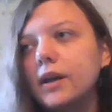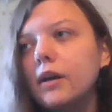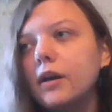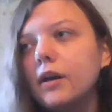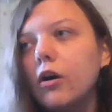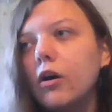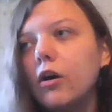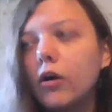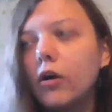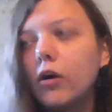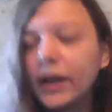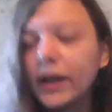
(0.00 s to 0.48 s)

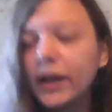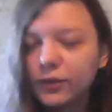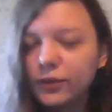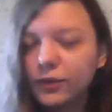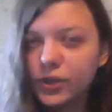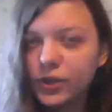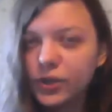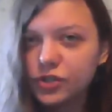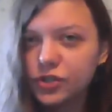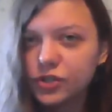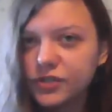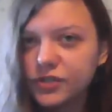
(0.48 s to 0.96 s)
or like
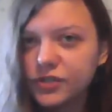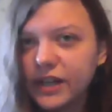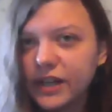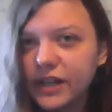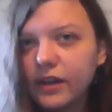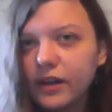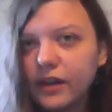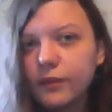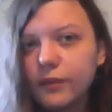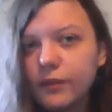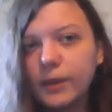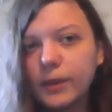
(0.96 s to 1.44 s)
questions that I
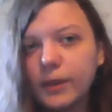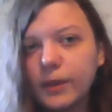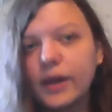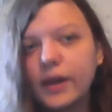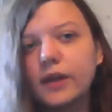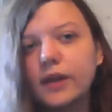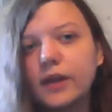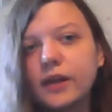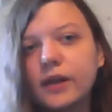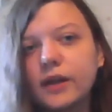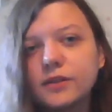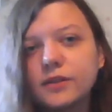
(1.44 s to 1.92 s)
have in my
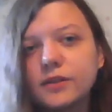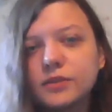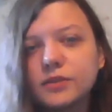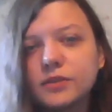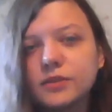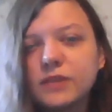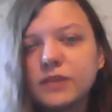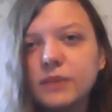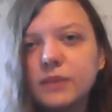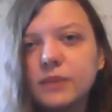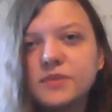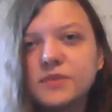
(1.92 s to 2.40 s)
head. And
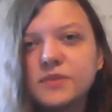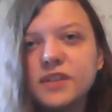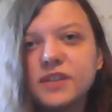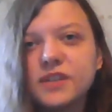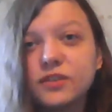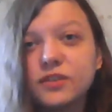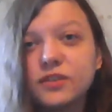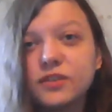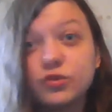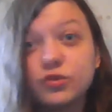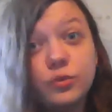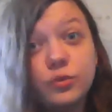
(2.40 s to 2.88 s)
sometimes
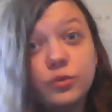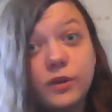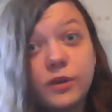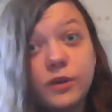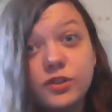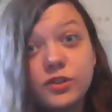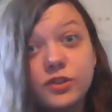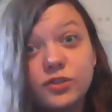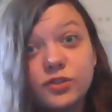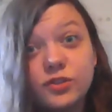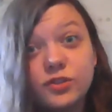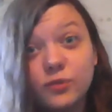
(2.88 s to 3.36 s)
there's too
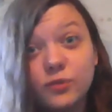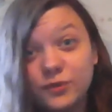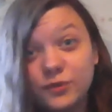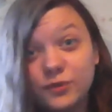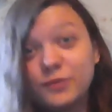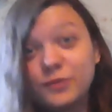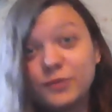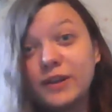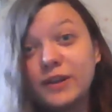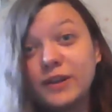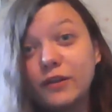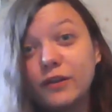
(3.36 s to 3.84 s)
much or
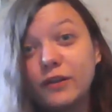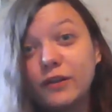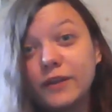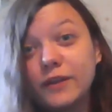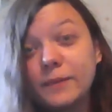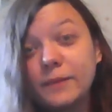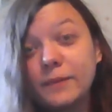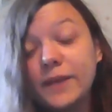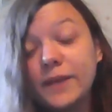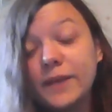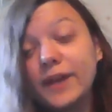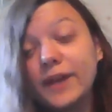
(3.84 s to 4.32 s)
too many of
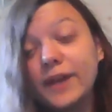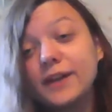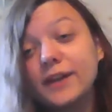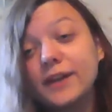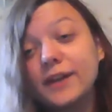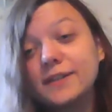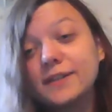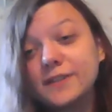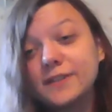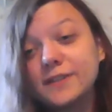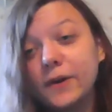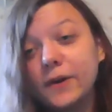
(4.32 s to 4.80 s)
them,
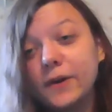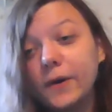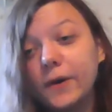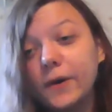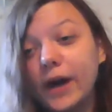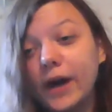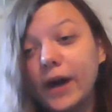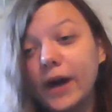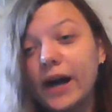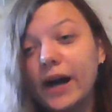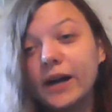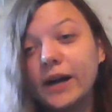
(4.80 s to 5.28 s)
so
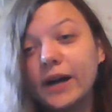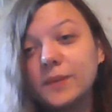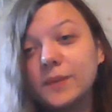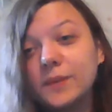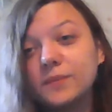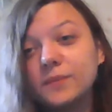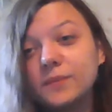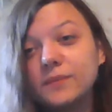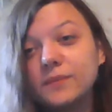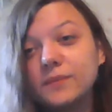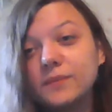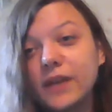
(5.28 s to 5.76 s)

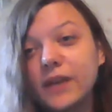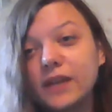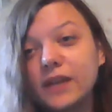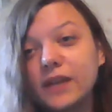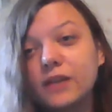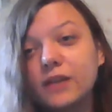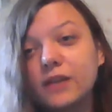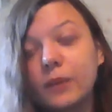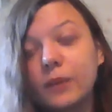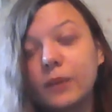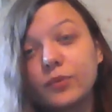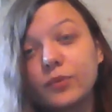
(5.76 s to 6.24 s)
I'm like
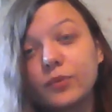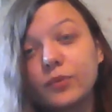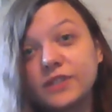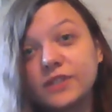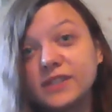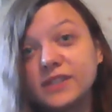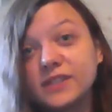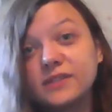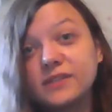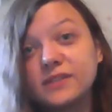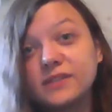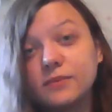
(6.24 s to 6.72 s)
not
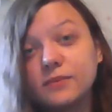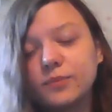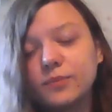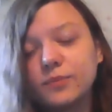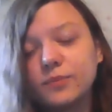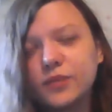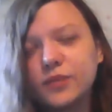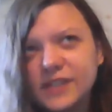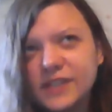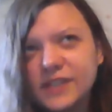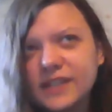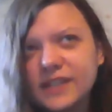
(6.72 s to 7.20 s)

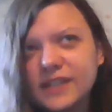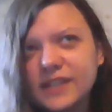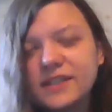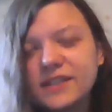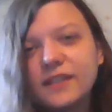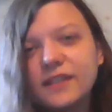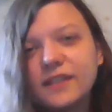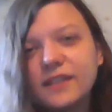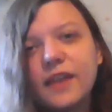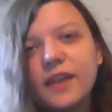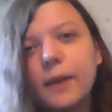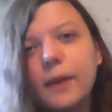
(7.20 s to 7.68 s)

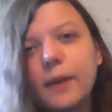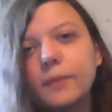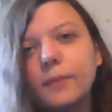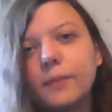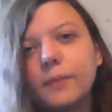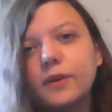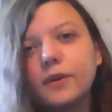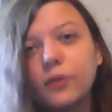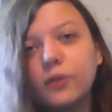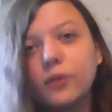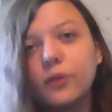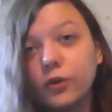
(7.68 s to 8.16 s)
processing them
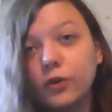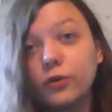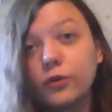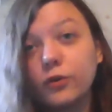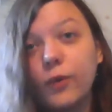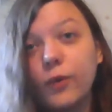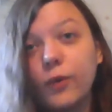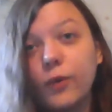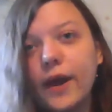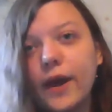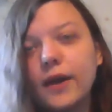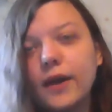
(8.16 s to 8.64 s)
in a good
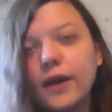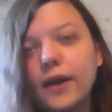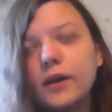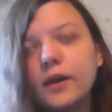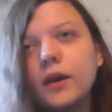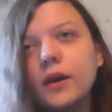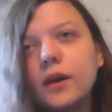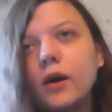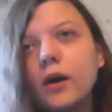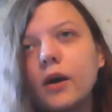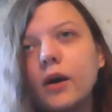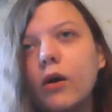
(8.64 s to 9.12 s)
way,
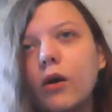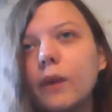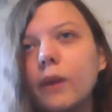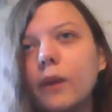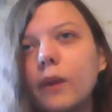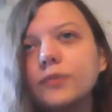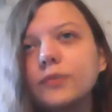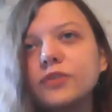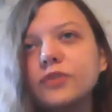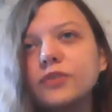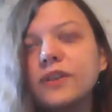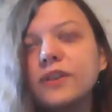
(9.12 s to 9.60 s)
or I'm
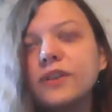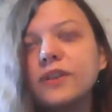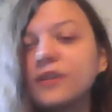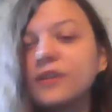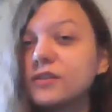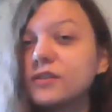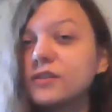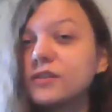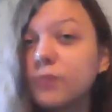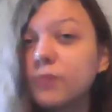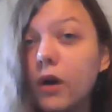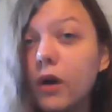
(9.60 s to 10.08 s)
doing
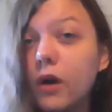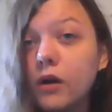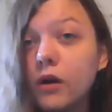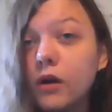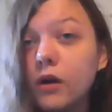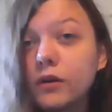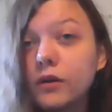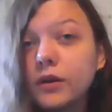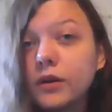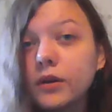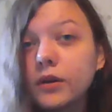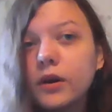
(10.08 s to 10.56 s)
things
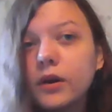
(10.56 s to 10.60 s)
wrong,